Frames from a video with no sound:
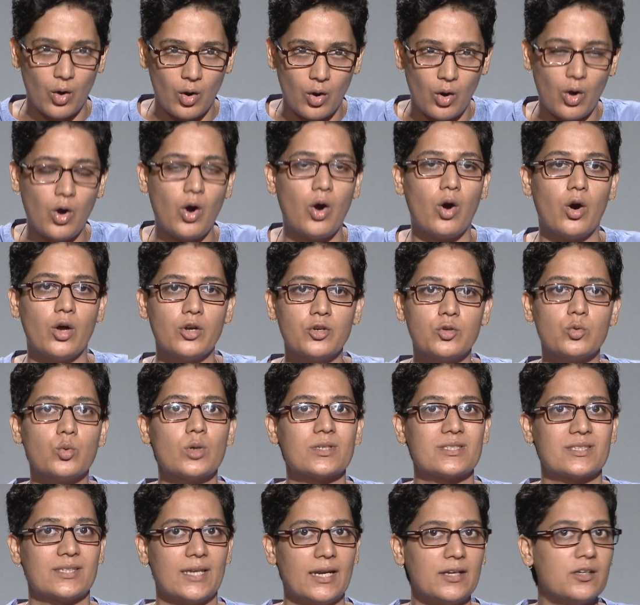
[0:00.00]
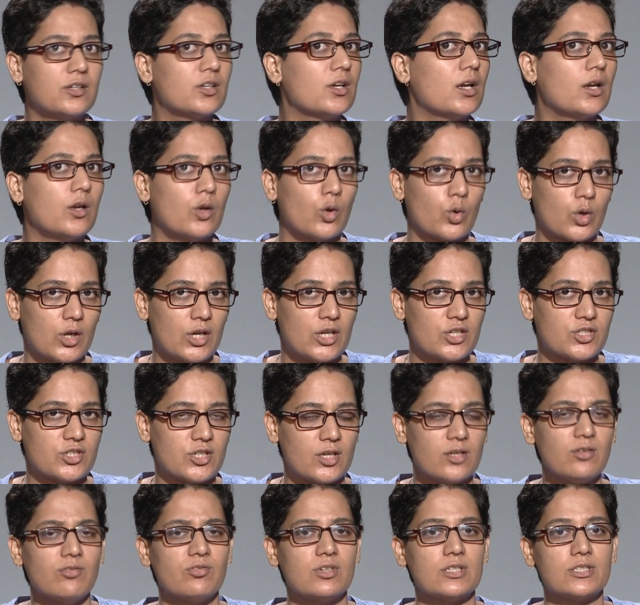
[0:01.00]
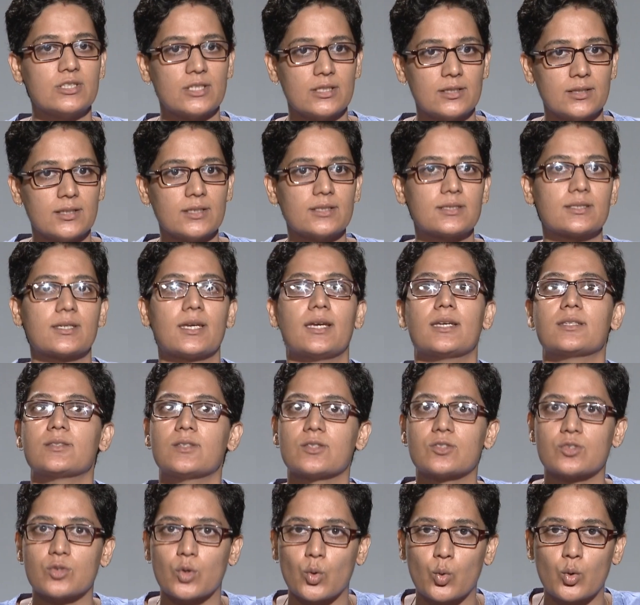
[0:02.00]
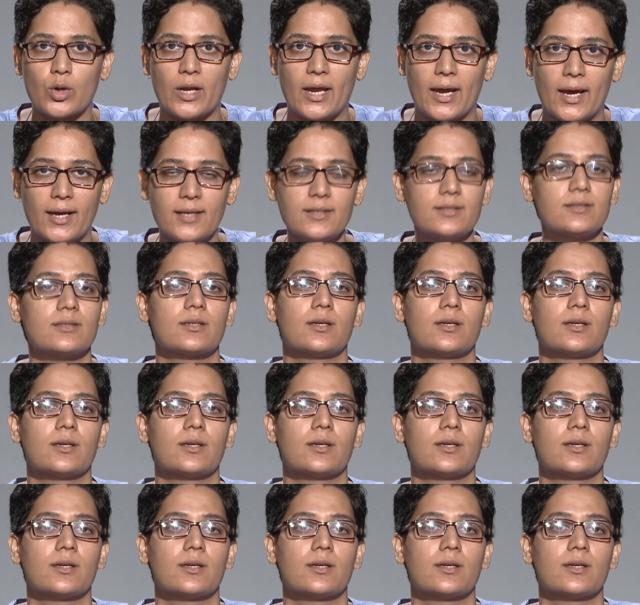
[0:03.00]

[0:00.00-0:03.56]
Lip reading: or to a central location, which in this case is known as